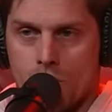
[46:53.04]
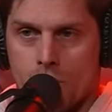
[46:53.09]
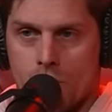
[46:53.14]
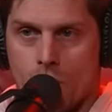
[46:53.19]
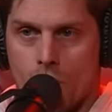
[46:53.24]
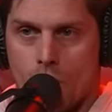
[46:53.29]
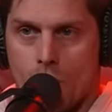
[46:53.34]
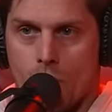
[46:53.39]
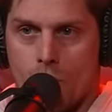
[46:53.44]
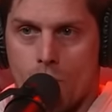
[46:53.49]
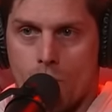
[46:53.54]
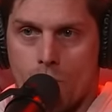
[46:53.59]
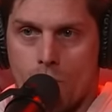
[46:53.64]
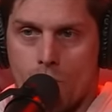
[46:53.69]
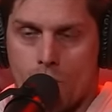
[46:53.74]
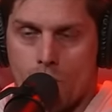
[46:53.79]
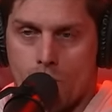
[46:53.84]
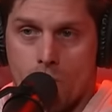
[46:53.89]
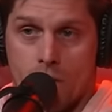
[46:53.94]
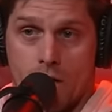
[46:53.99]
So.
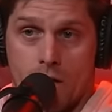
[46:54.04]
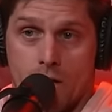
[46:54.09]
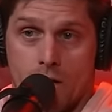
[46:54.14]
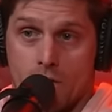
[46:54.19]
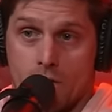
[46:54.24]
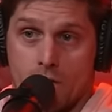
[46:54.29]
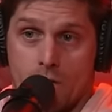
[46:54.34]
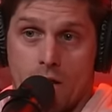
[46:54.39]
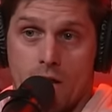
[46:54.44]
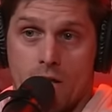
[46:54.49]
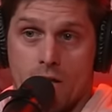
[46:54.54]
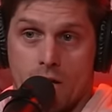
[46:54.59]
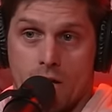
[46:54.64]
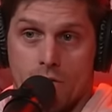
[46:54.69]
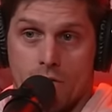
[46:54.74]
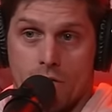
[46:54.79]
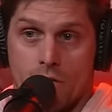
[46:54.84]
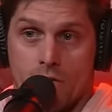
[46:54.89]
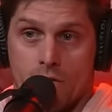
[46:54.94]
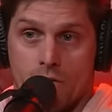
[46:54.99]
What he does great
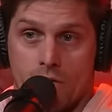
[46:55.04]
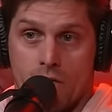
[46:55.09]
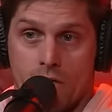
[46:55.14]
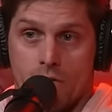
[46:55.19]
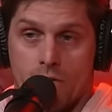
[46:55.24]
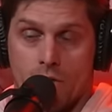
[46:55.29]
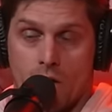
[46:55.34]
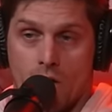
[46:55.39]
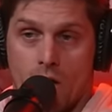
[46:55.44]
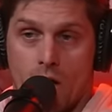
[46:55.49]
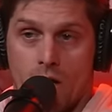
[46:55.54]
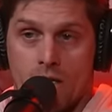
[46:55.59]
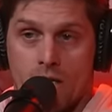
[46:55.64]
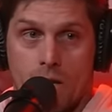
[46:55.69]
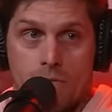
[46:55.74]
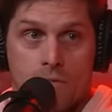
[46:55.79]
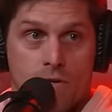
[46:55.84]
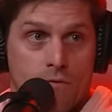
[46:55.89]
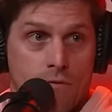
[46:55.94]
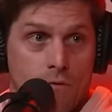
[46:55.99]
there, though, is he a lot of
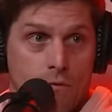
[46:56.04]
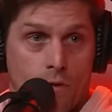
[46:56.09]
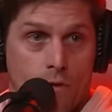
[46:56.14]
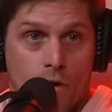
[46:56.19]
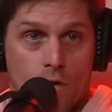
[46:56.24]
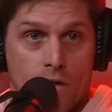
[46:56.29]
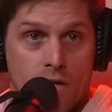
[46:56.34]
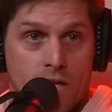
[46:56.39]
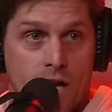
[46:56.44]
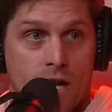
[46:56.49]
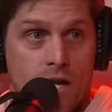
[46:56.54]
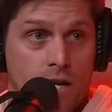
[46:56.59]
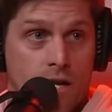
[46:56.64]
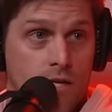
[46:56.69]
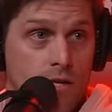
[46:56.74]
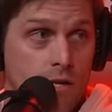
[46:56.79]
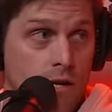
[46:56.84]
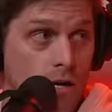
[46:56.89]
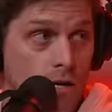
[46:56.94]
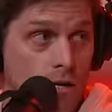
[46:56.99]
times if you fall like that and
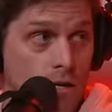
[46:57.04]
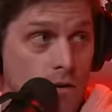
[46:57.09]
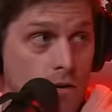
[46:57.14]
hit the gun